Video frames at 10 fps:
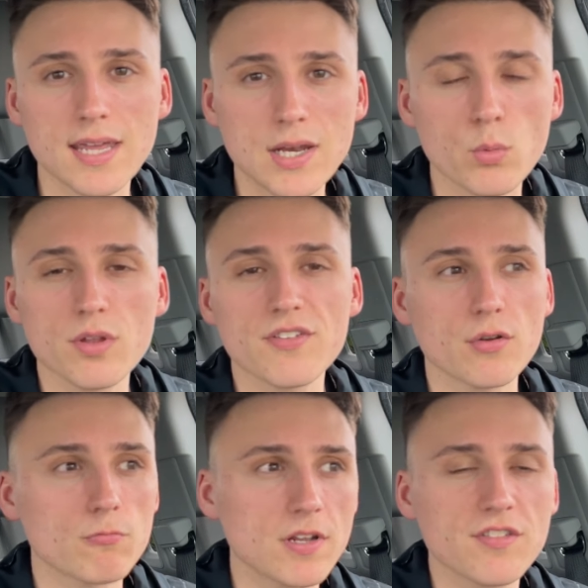And it was
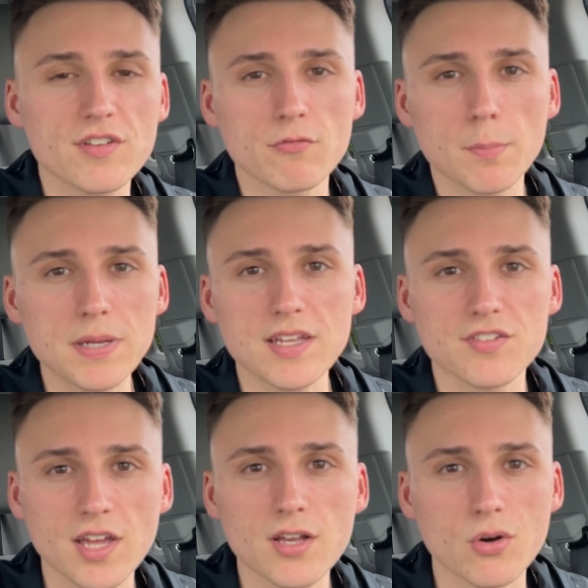a rinse and repeat
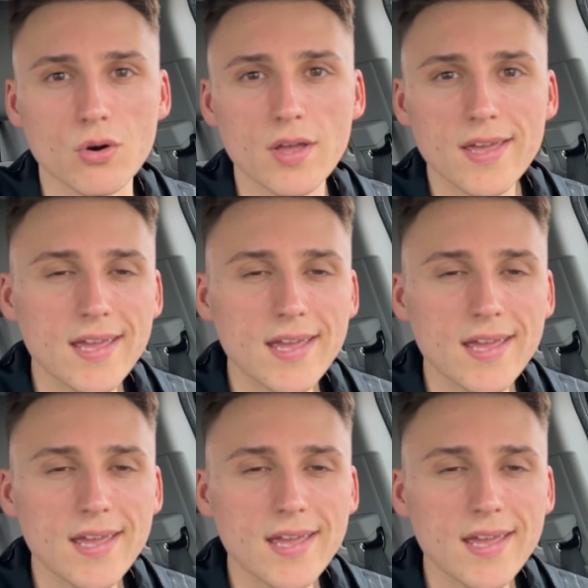cycle.